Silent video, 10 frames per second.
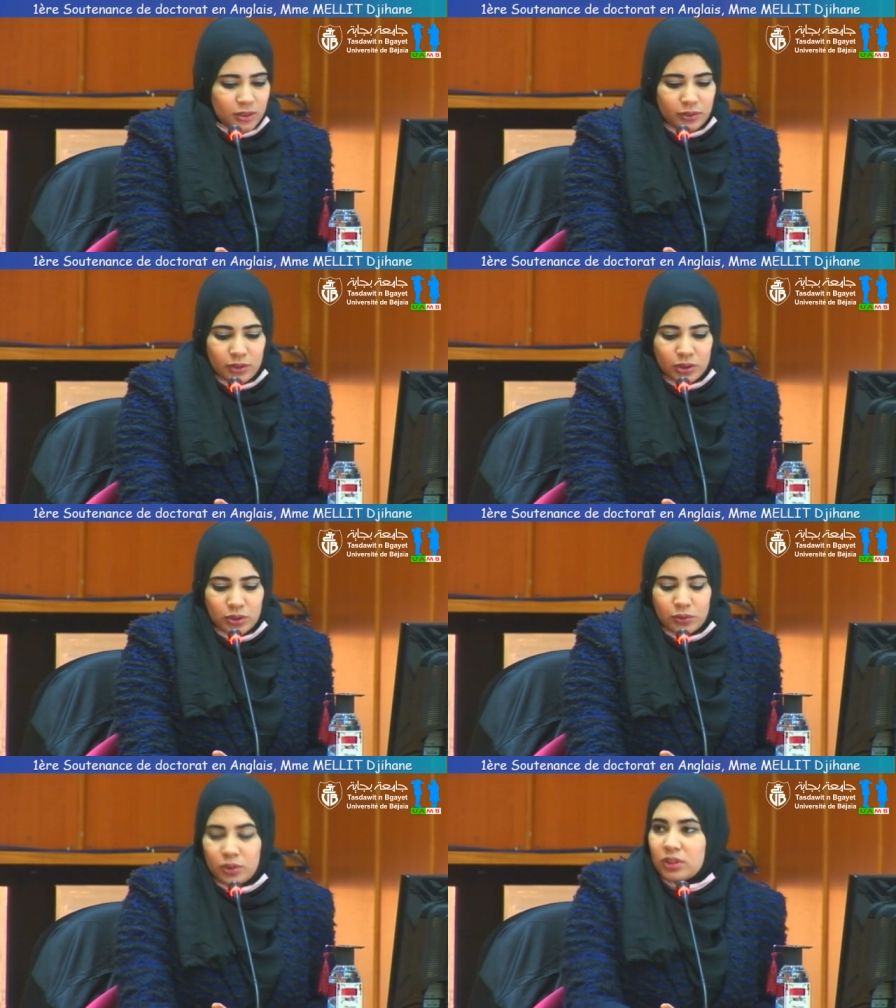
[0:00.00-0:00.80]

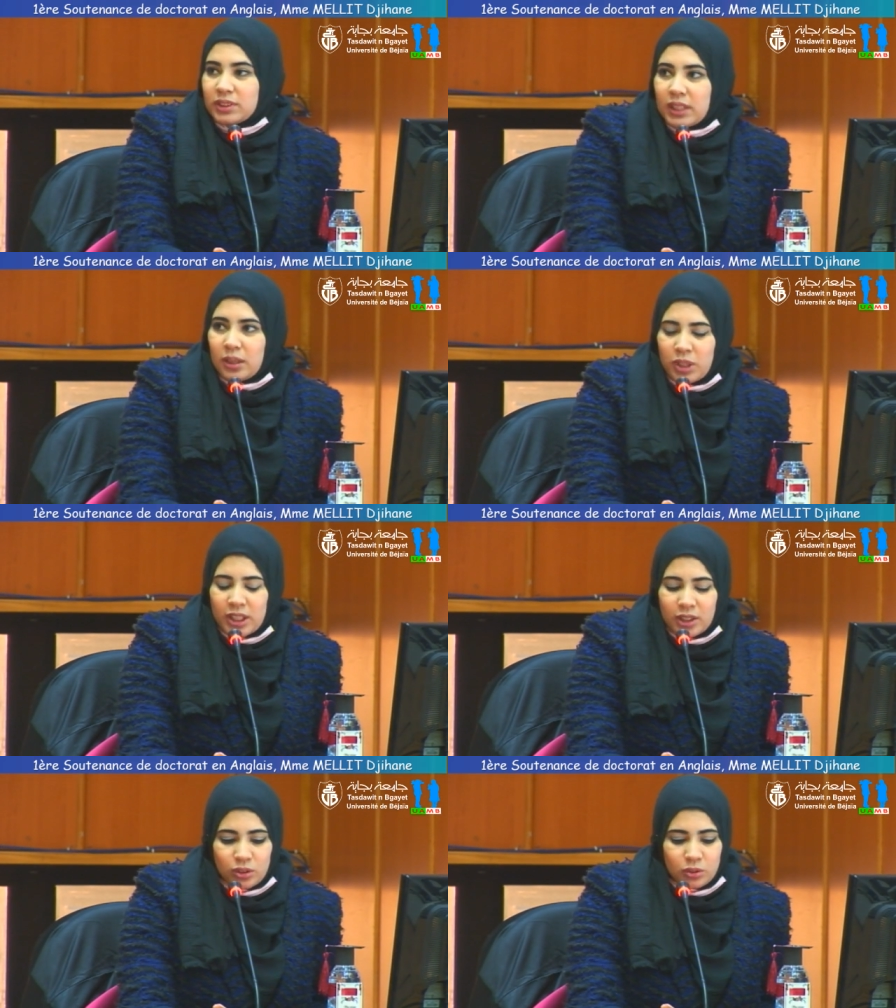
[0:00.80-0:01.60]
First of all, Assalamu
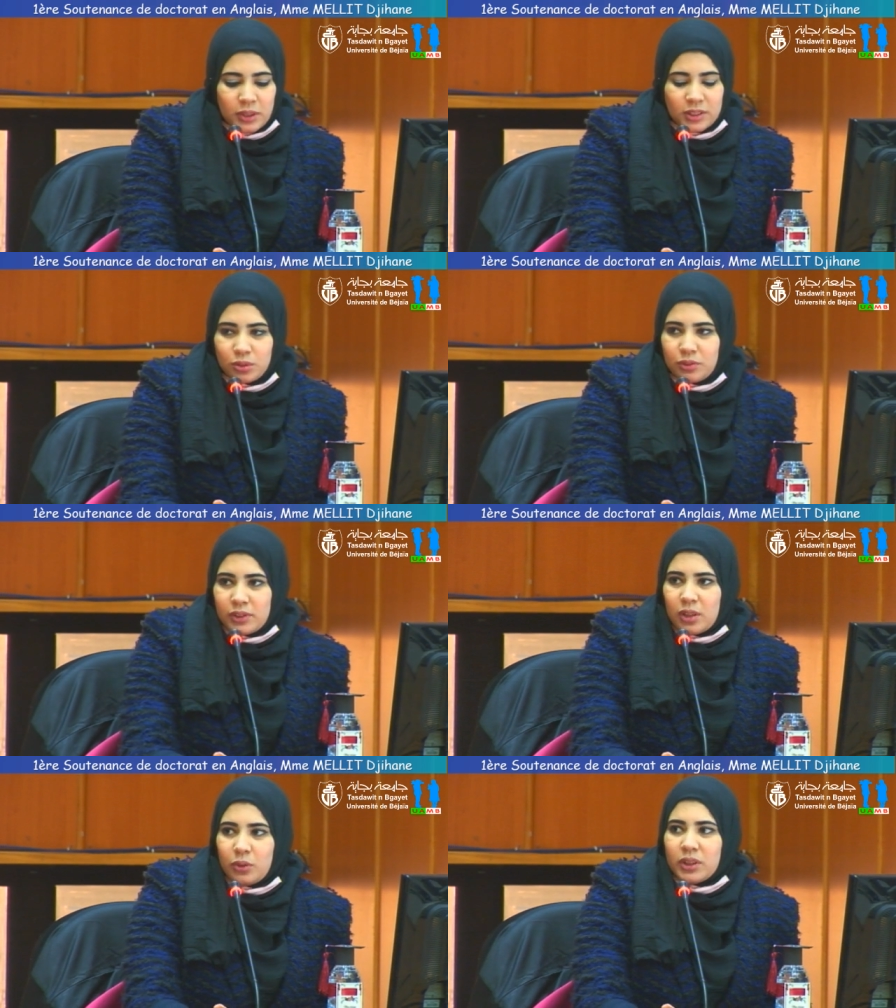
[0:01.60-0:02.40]
alaikum, Azul
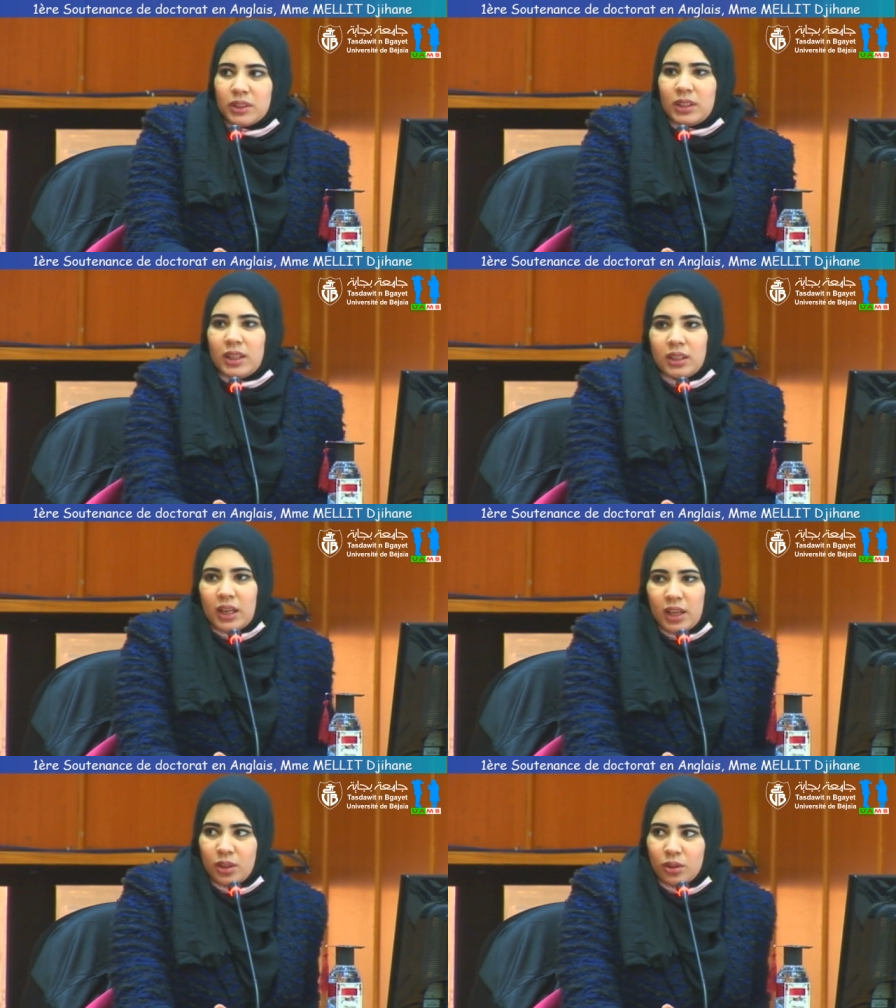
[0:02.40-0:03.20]
Fillawan, and
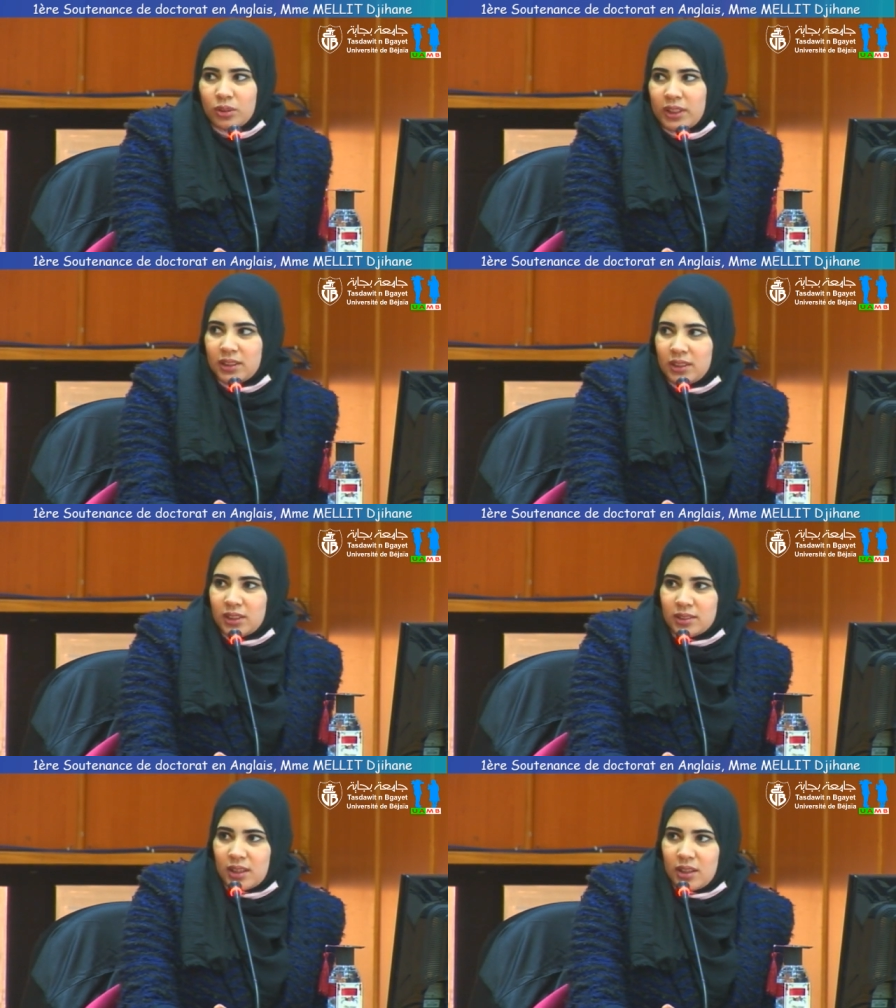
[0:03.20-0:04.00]
hello,
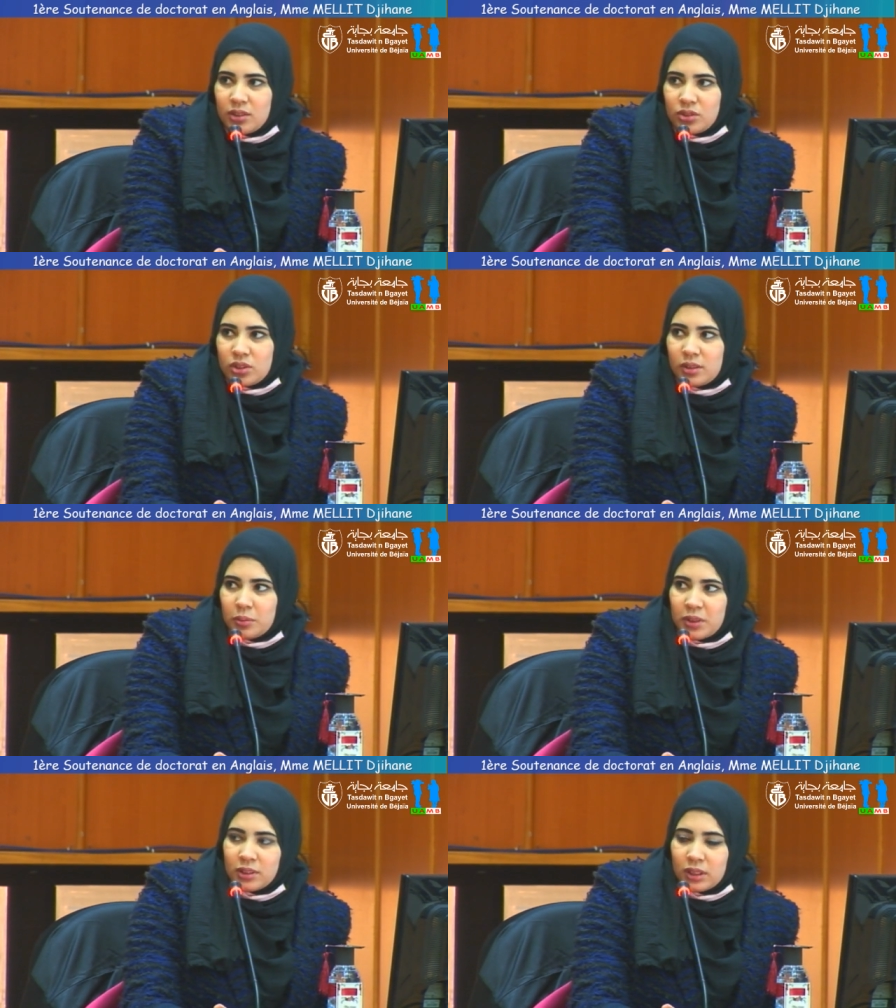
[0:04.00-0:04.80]
ladies and
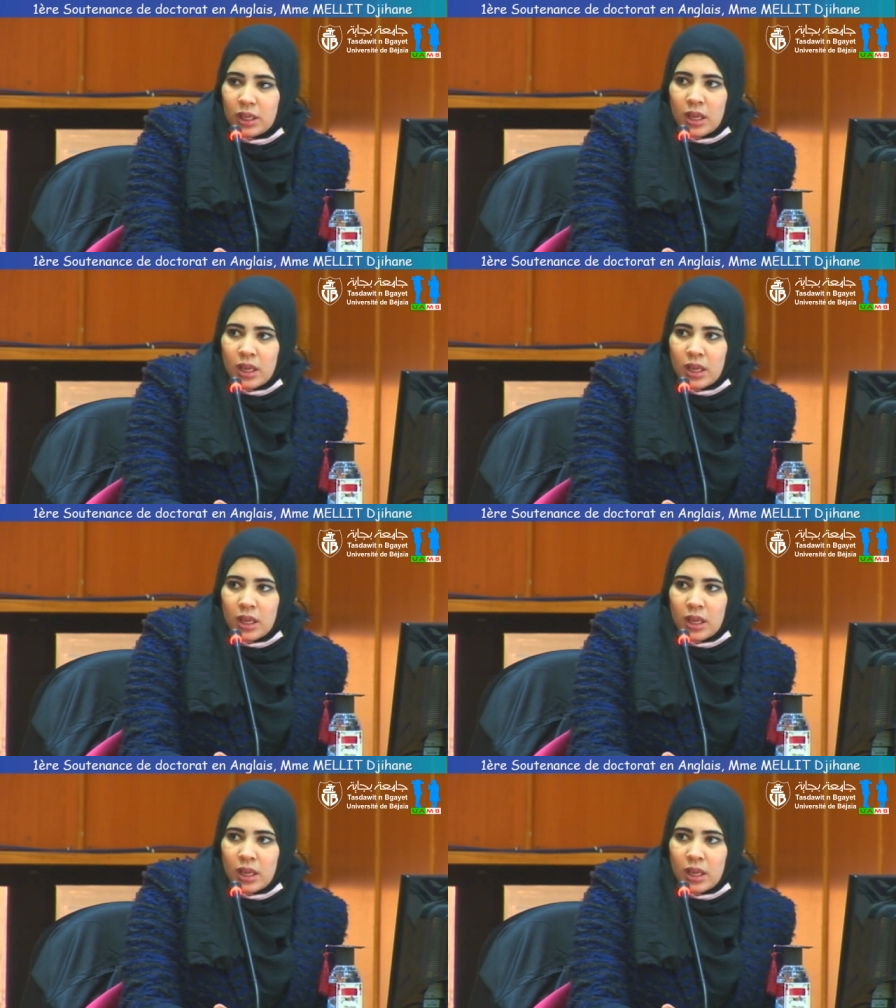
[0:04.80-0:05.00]
gentlemen.